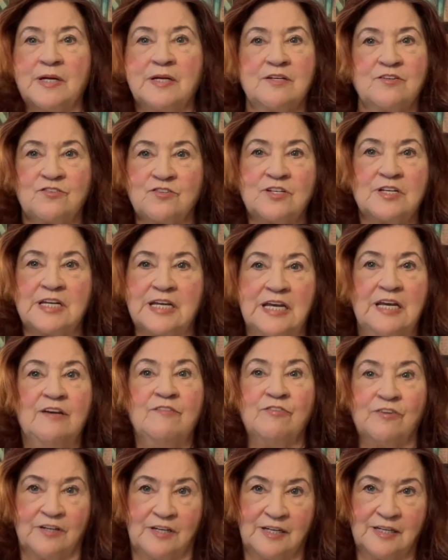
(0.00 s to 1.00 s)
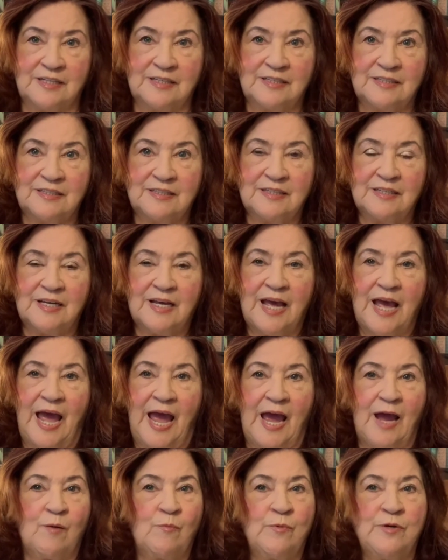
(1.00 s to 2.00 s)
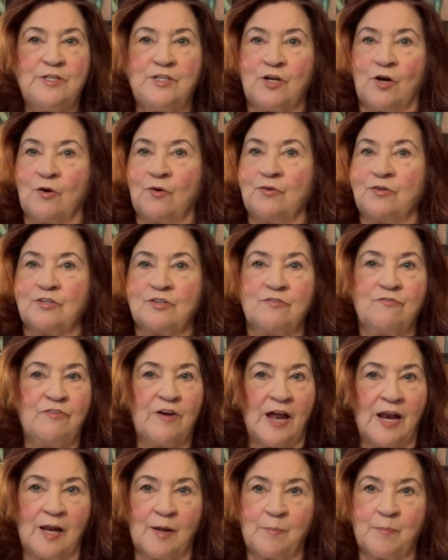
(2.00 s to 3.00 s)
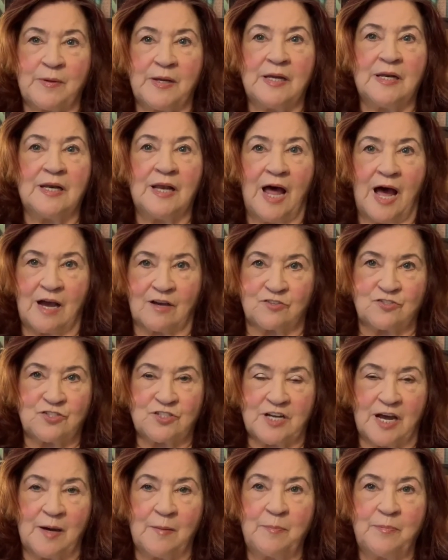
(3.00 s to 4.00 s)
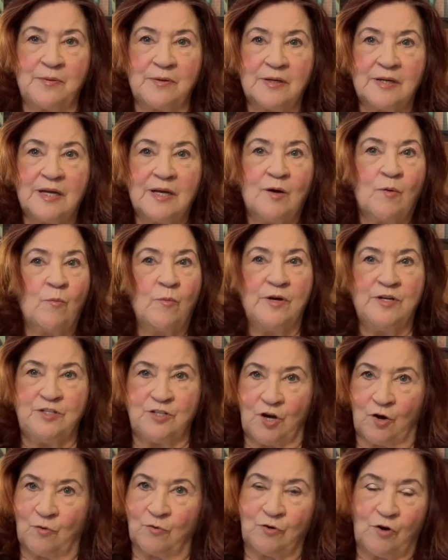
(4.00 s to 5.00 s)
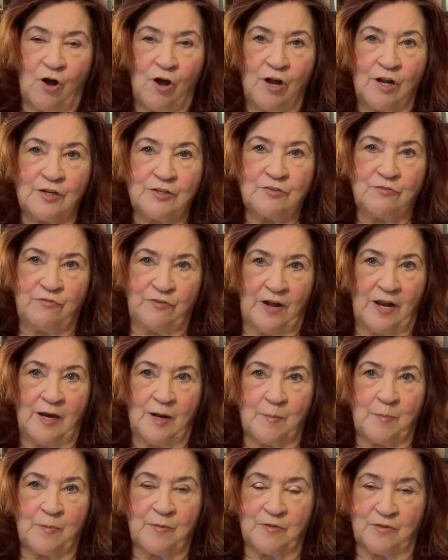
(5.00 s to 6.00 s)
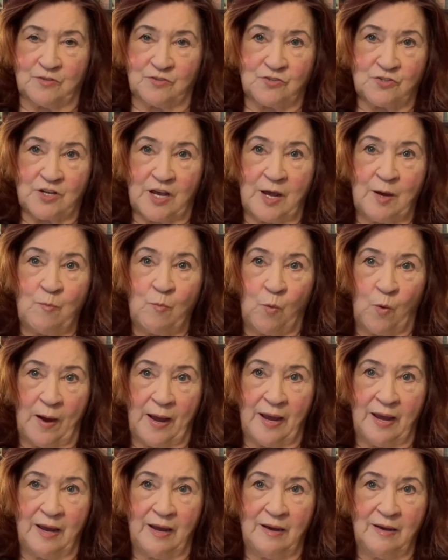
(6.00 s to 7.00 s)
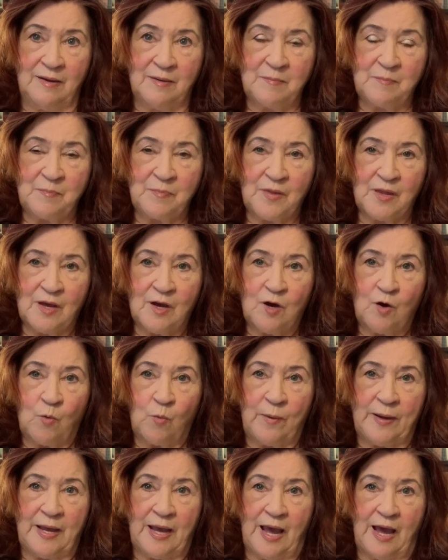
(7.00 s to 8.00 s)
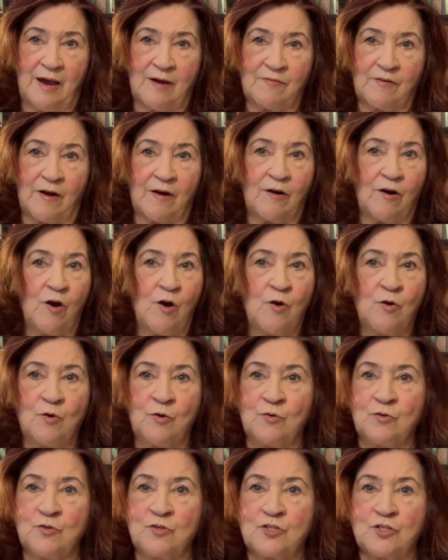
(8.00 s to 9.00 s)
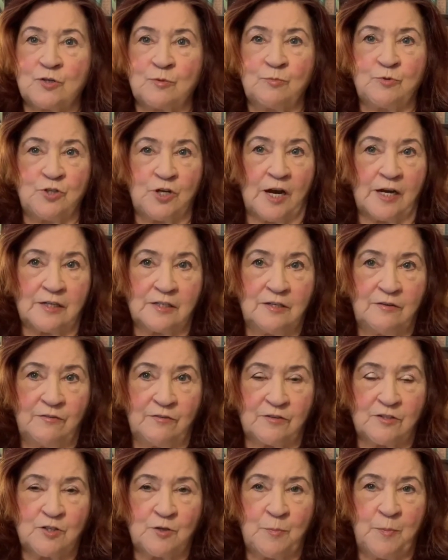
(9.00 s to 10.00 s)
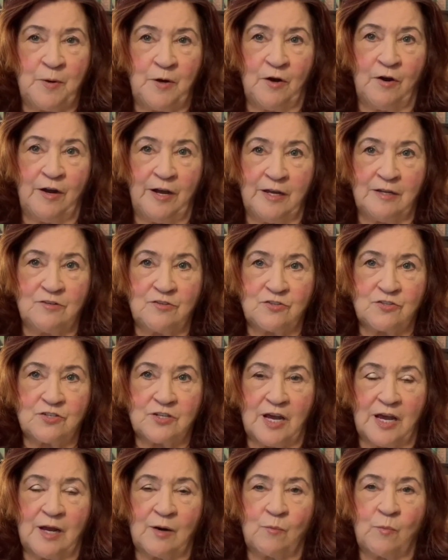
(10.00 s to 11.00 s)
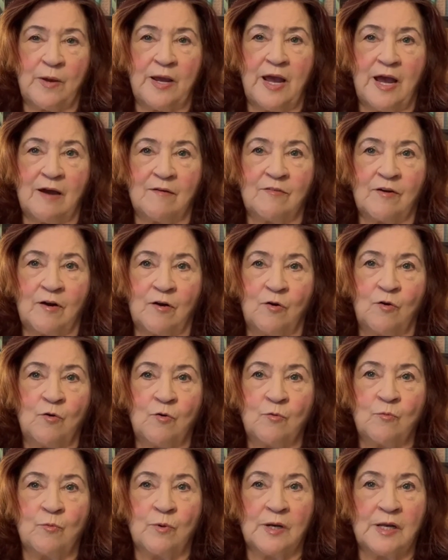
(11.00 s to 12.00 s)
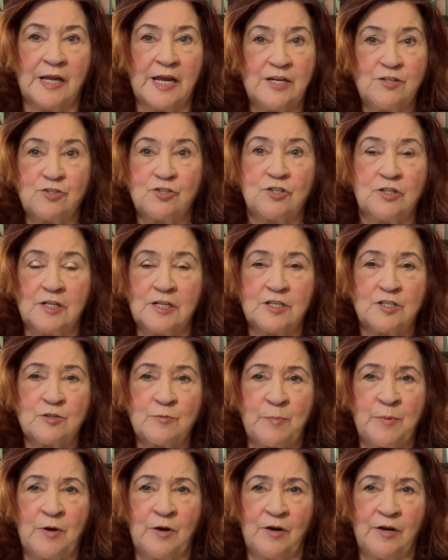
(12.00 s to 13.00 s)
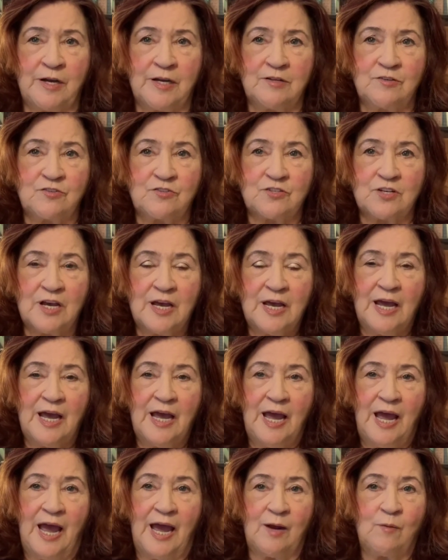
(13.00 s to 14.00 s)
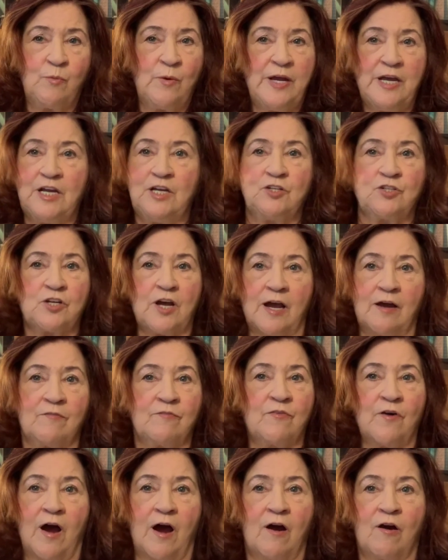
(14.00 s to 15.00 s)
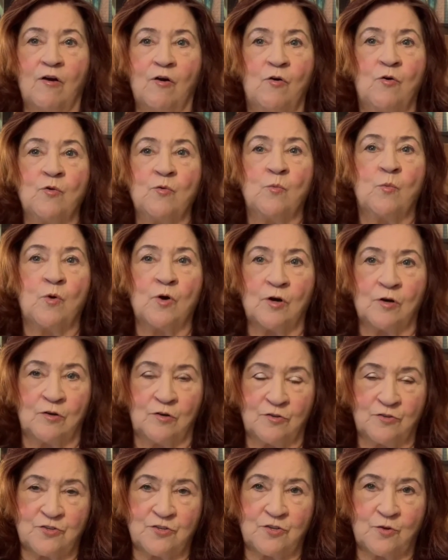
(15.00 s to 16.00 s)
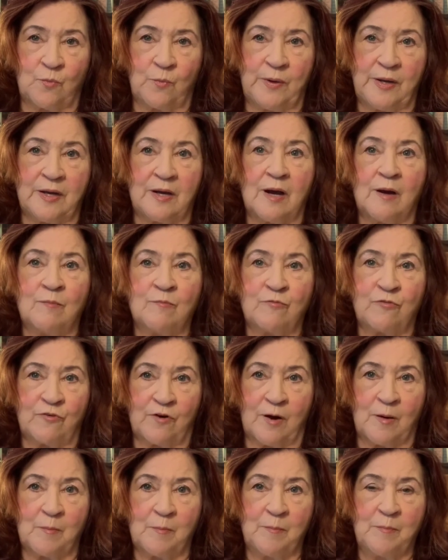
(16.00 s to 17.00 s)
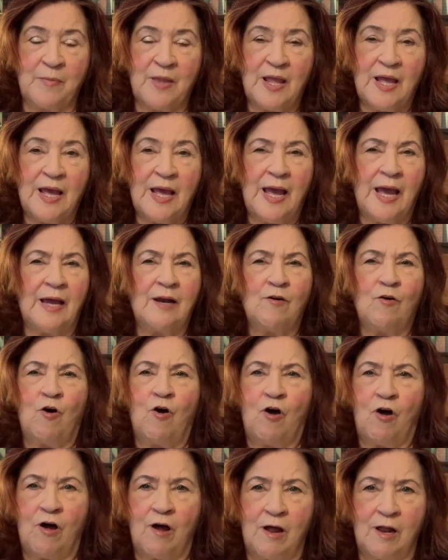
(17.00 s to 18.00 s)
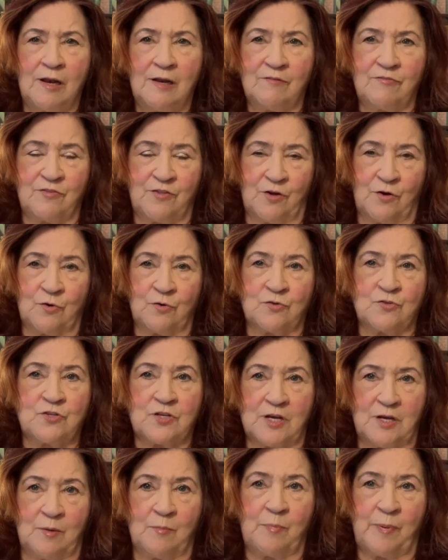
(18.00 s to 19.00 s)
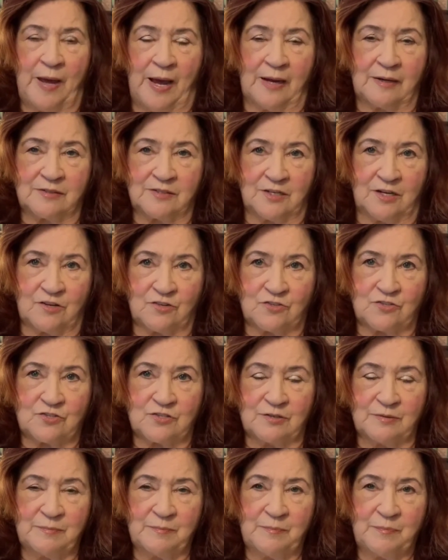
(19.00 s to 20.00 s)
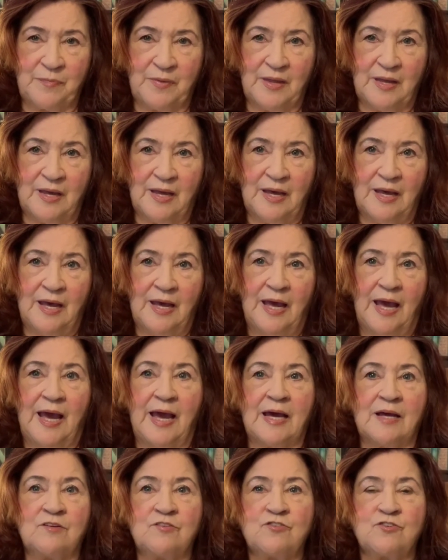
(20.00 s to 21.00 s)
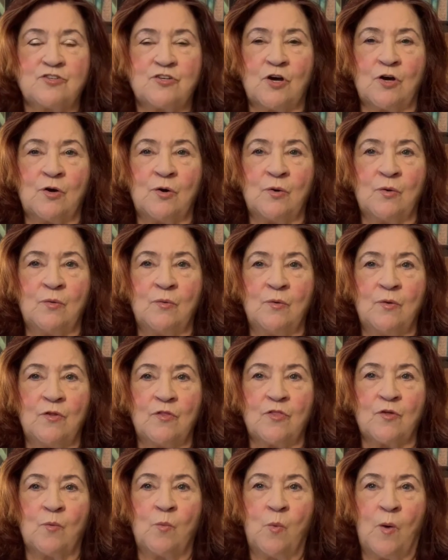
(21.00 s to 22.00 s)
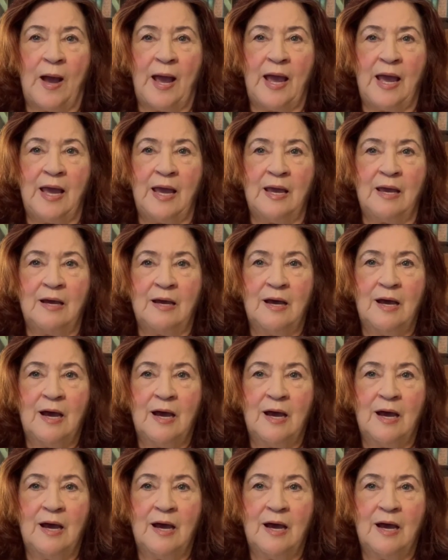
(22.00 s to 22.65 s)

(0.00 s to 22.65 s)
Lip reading: isn't even. And we don't develop in lockstep. We don't all develop the same way. We have our own subjective experience, and we have our own relational experience, and we each have our own worlds that we come from. And all of those impact us. And so the way